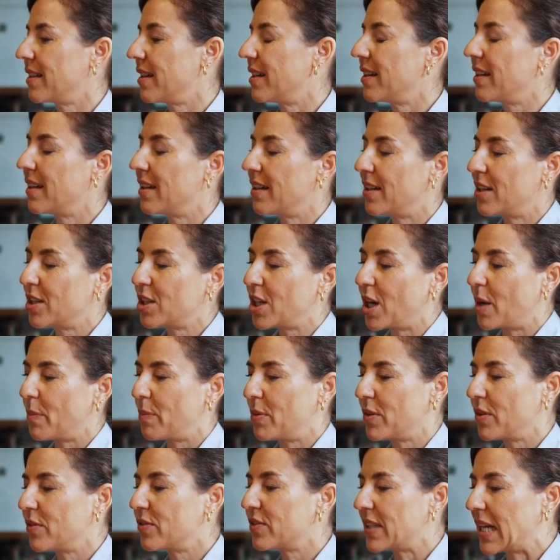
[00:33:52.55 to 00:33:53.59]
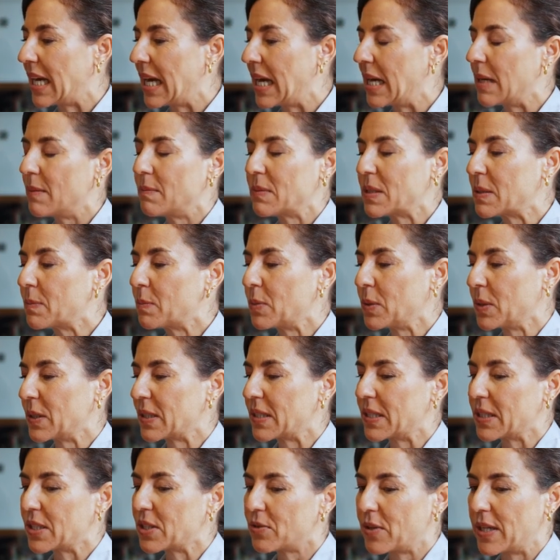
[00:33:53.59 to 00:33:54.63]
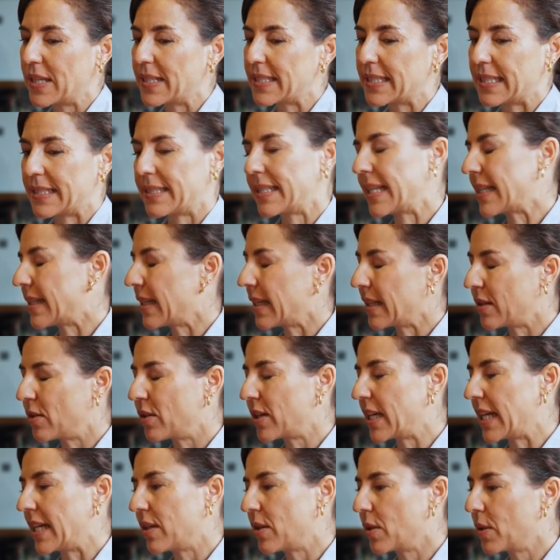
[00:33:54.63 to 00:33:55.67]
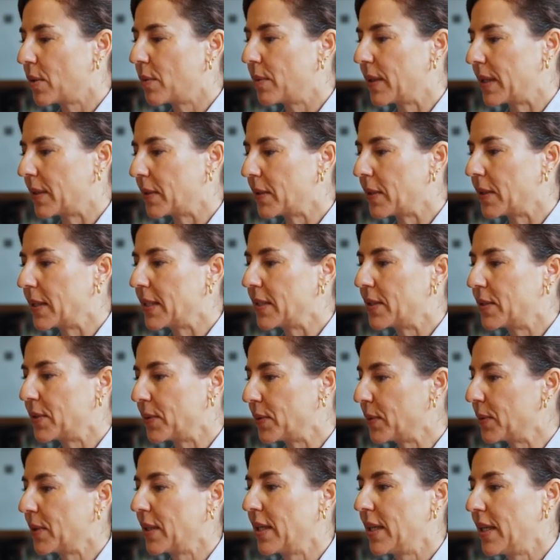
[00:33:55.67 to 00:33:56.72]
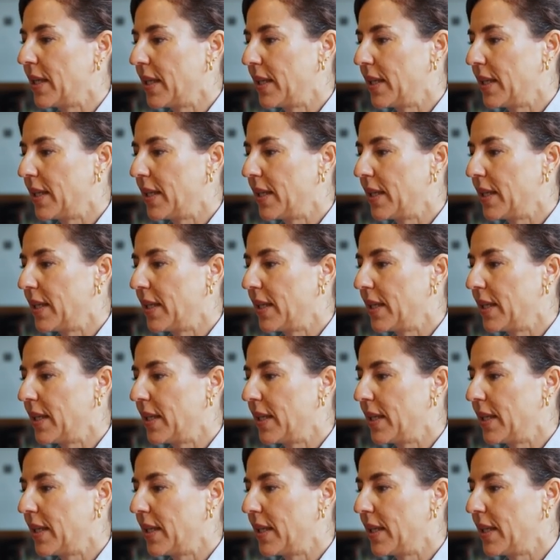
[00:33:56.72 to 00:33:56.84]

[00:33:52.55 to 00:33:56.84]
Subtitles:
a couple of times pulled the strings and said like, okay, no, we're going to